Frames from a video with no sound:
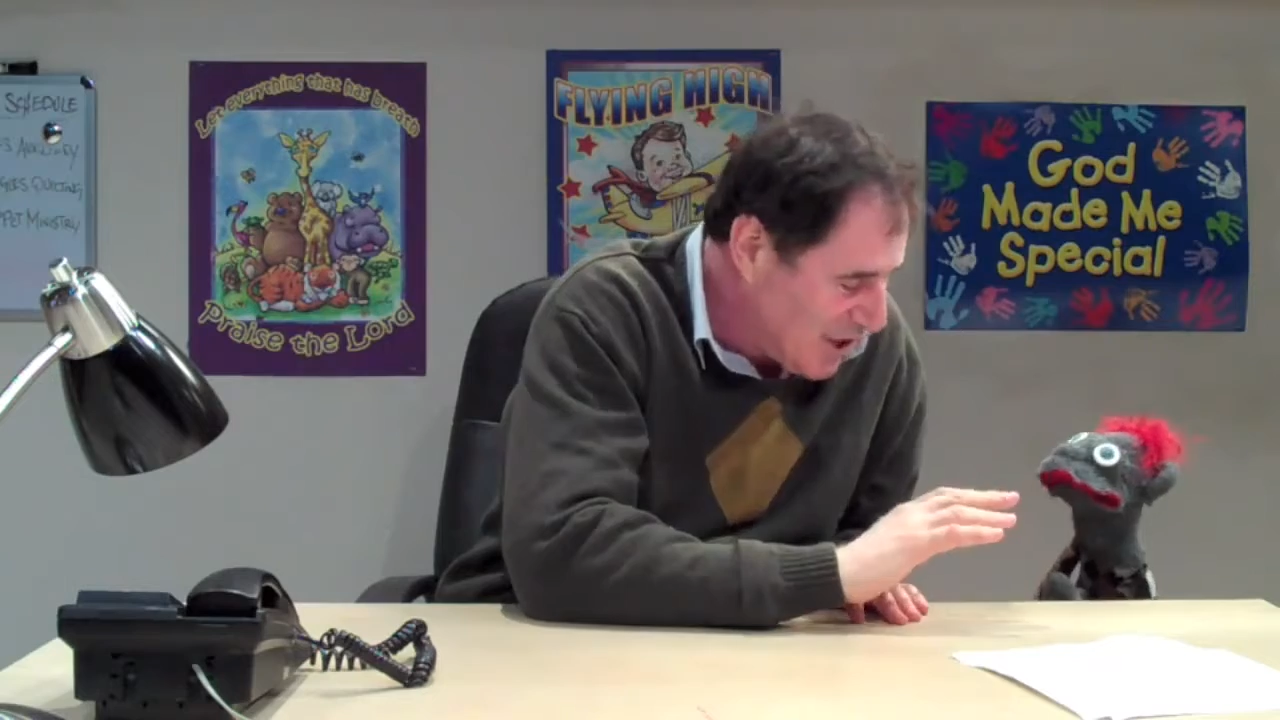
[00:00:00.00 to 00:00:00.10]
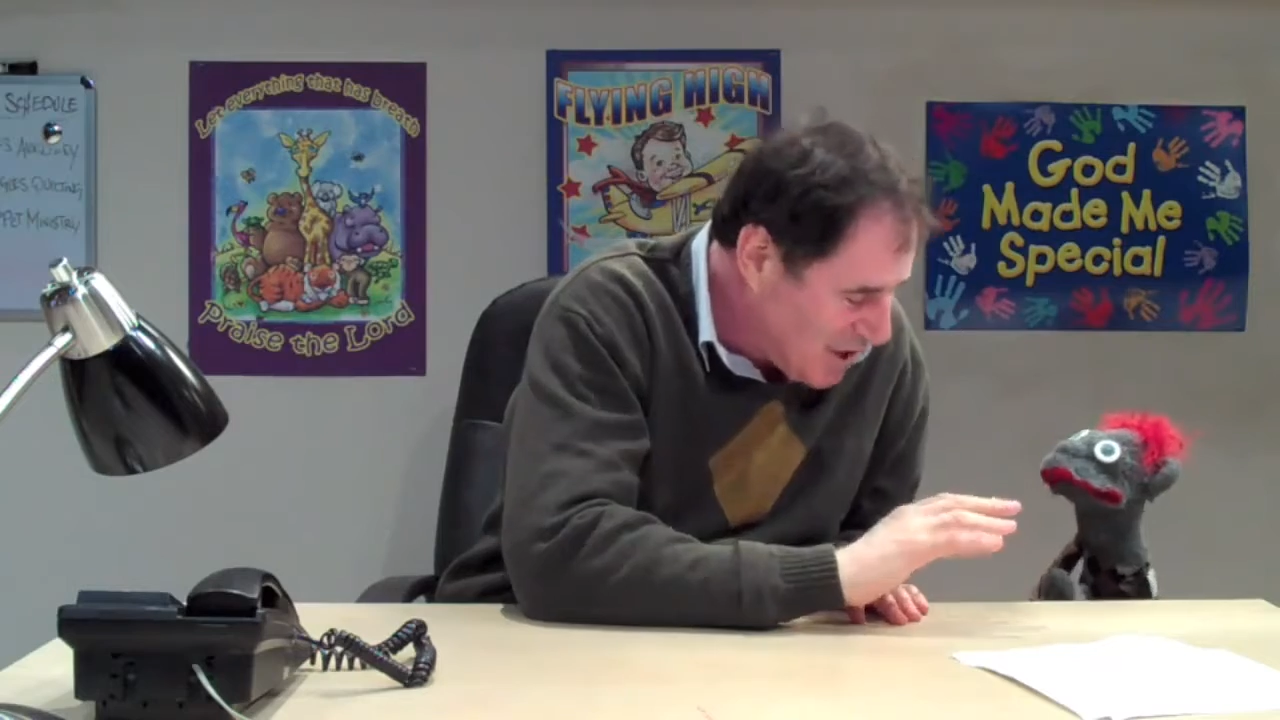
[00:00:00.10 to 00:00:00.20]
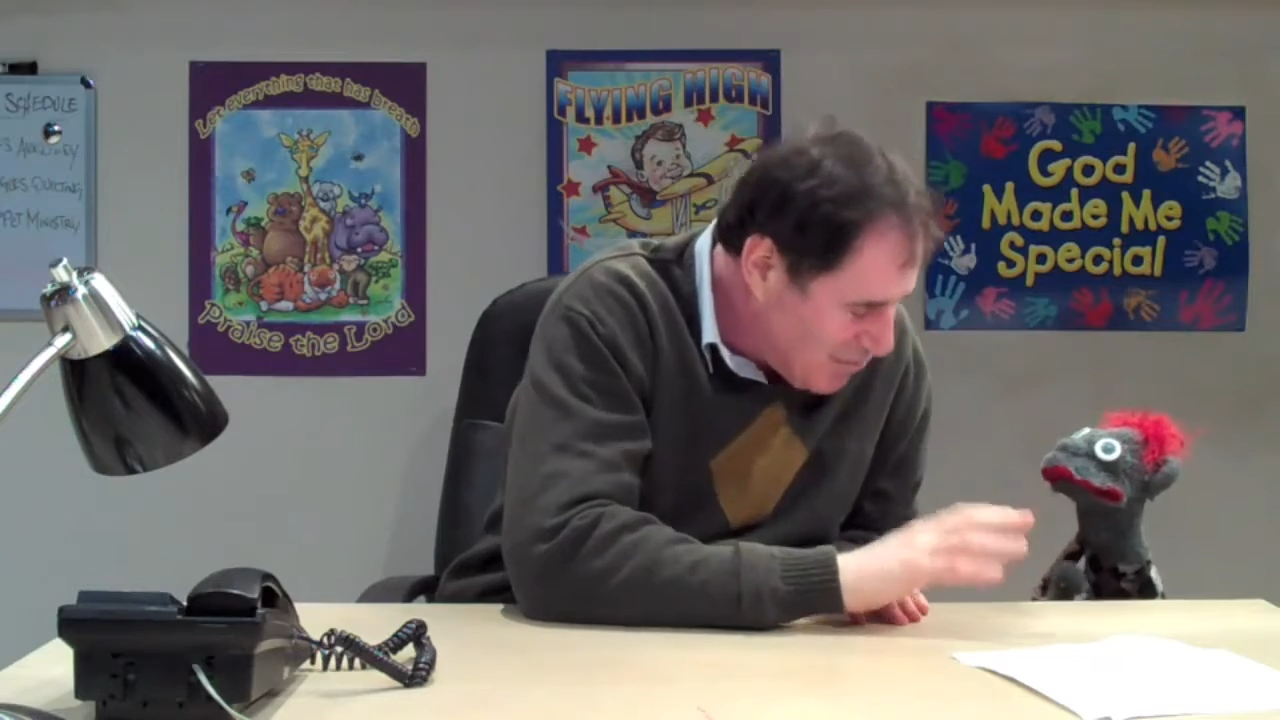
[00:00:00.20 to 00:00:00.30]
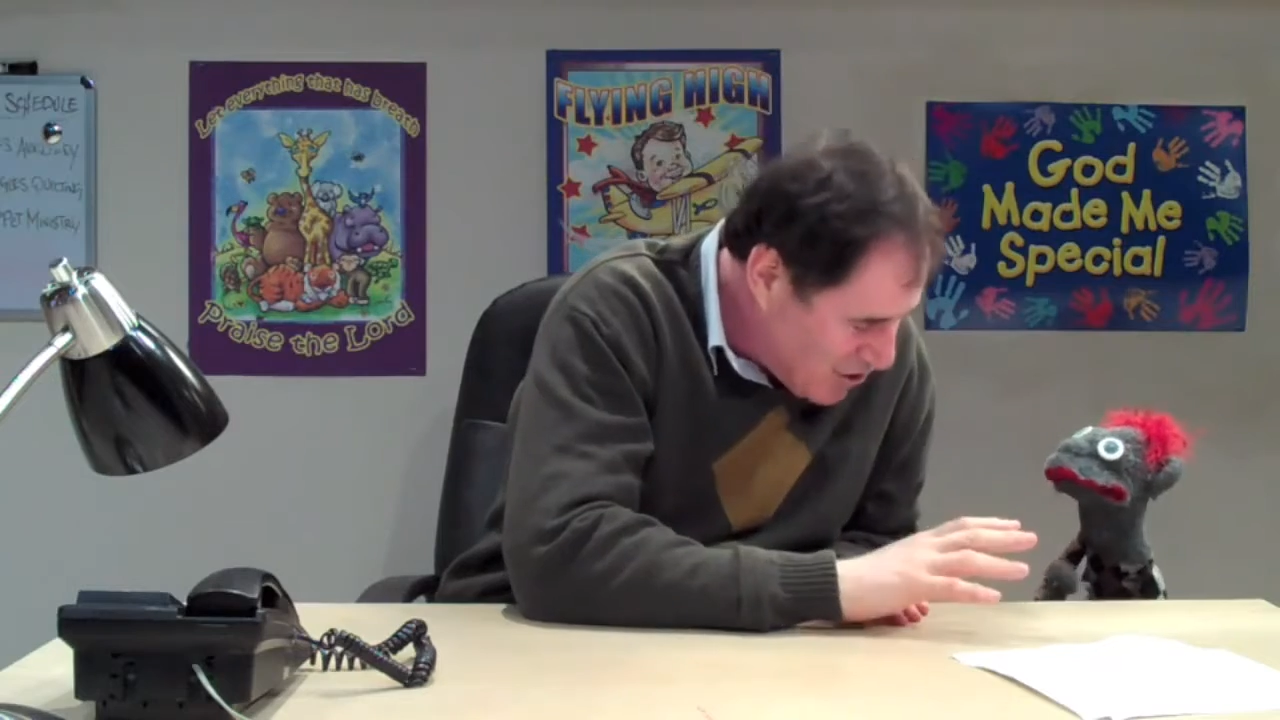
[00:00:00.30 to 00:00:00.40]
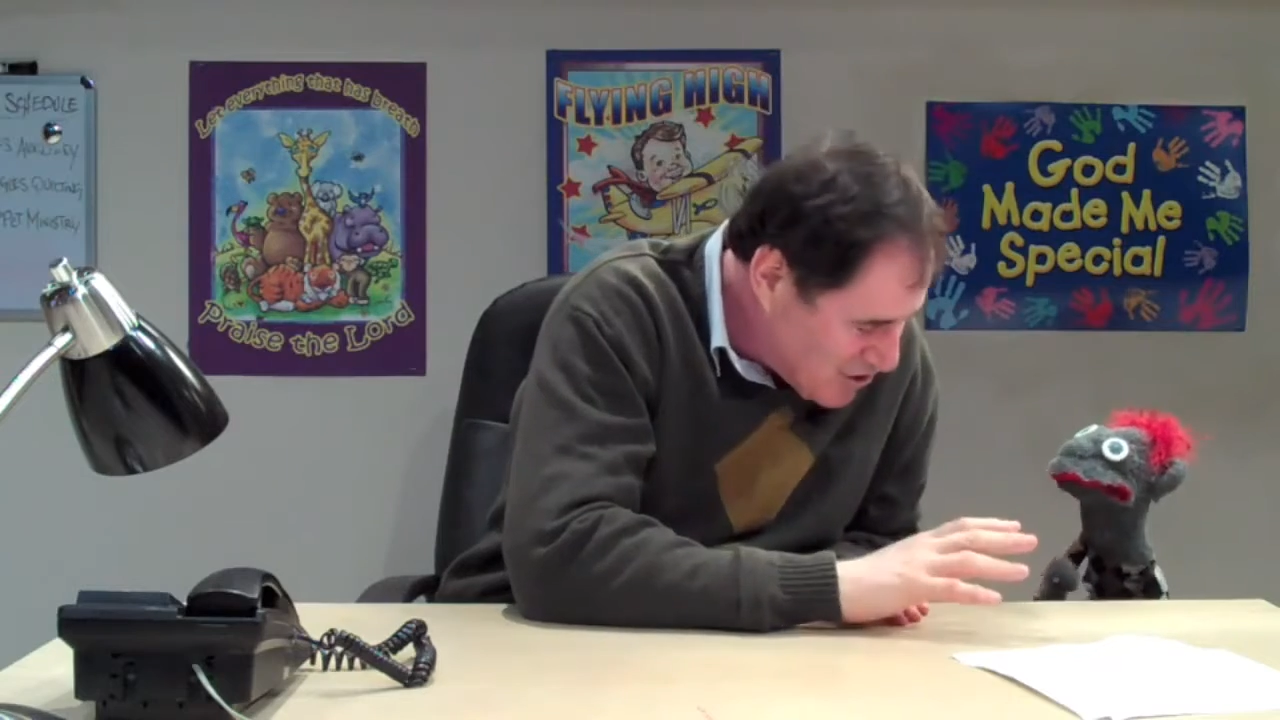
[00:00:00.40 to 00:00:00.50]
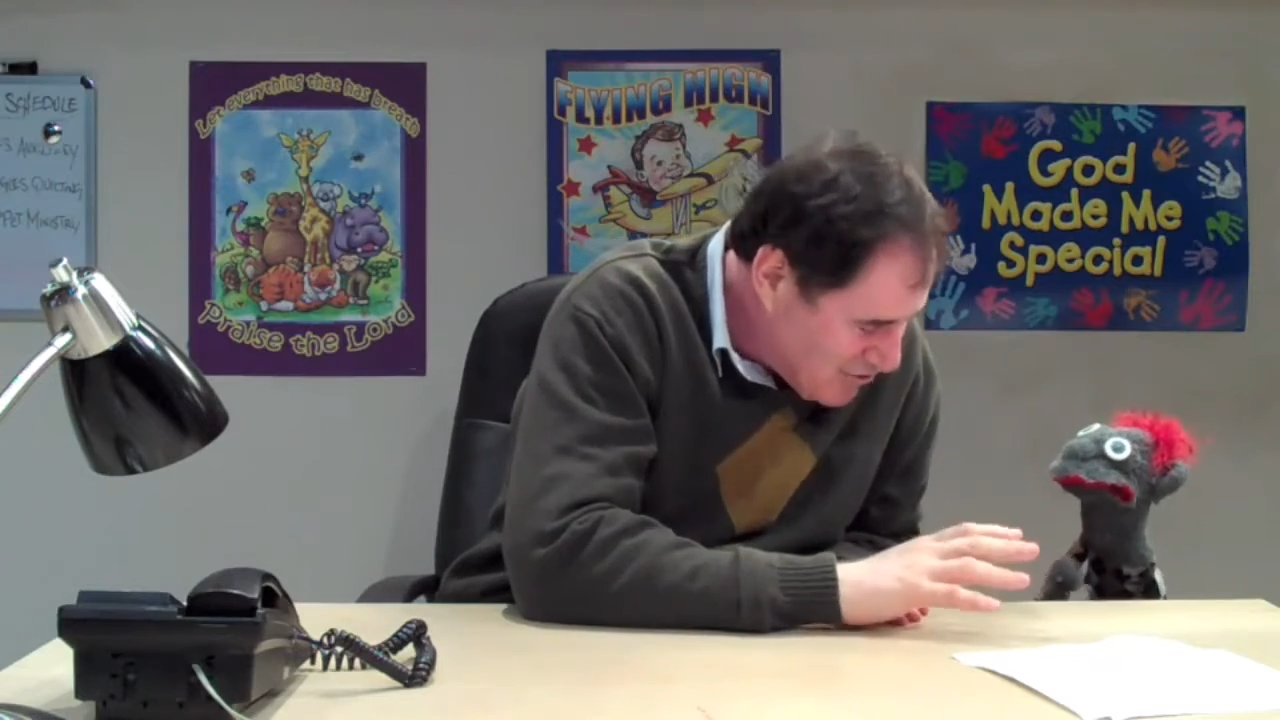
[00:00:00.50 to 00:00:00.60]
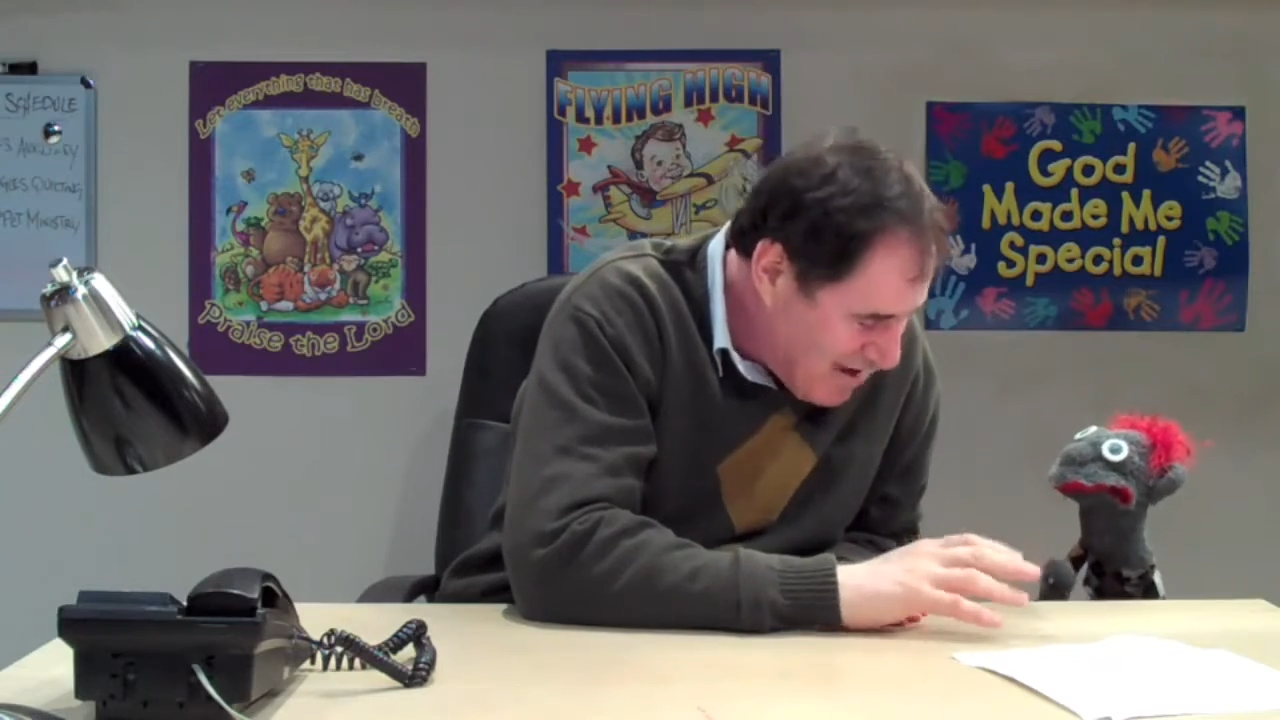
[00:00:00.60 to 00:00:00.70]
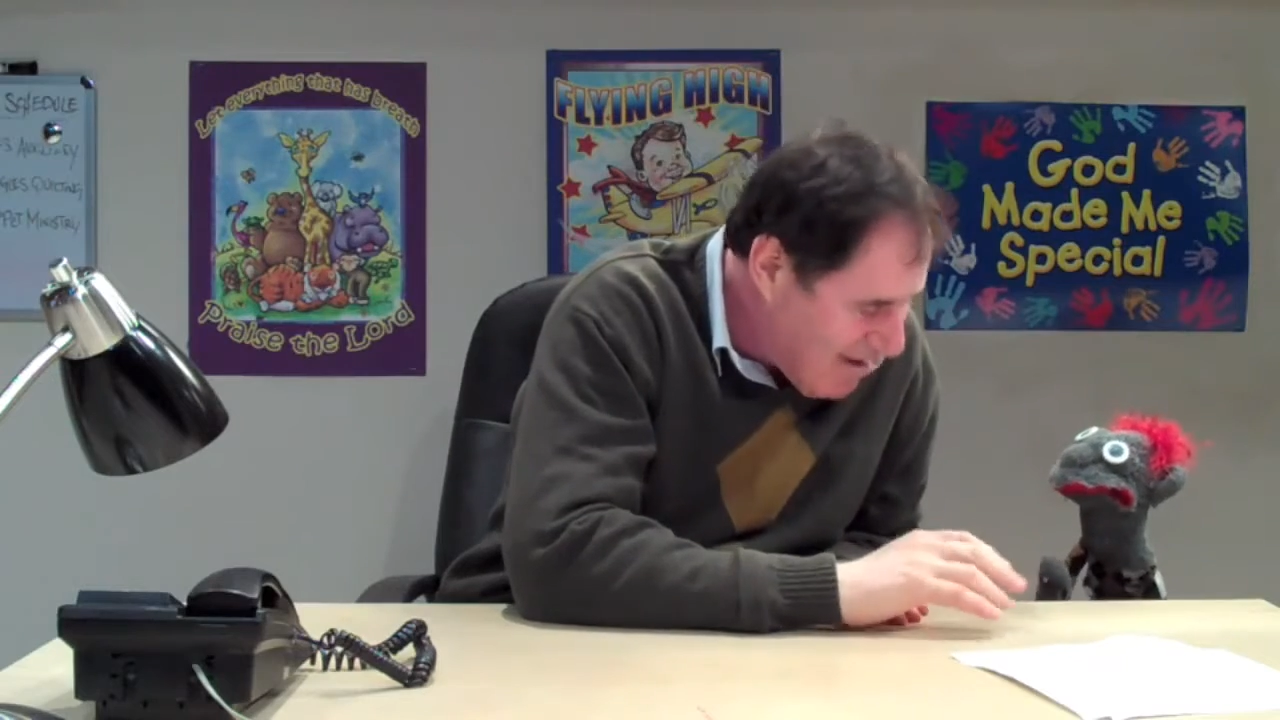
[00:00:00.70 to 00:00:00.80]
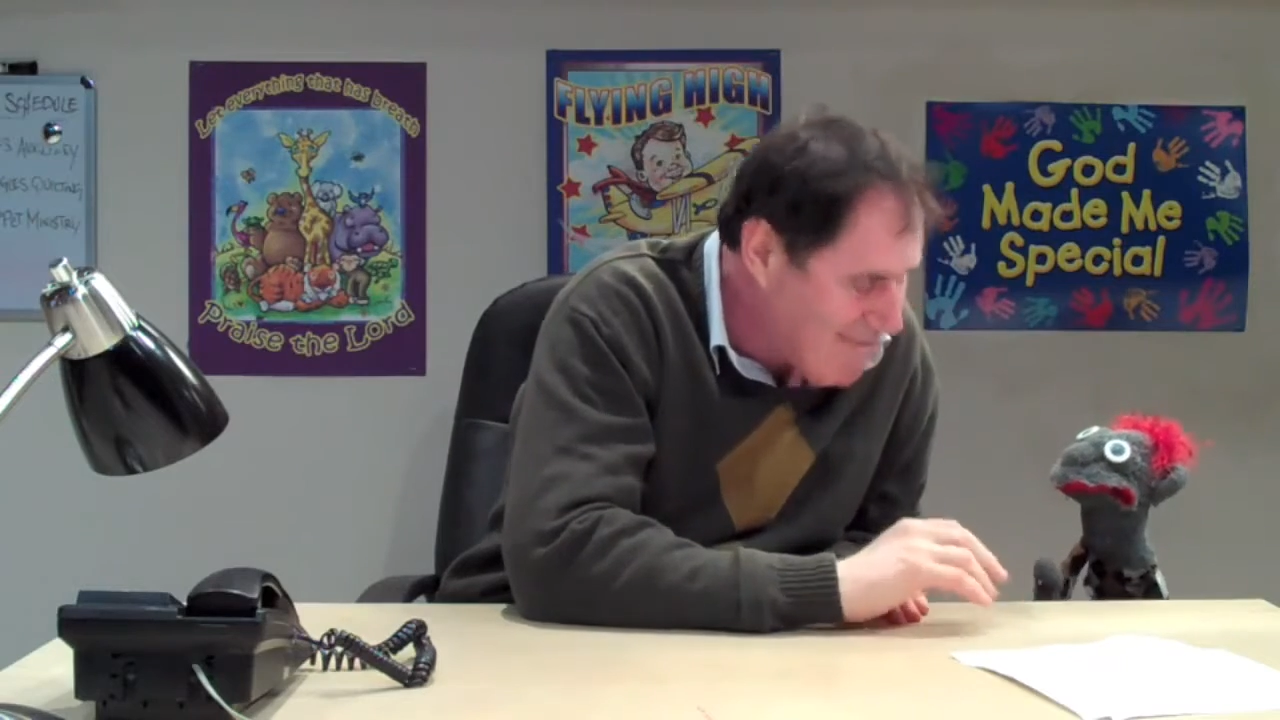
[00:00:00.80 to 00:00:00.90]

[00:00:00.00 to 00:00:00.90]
a commercial here.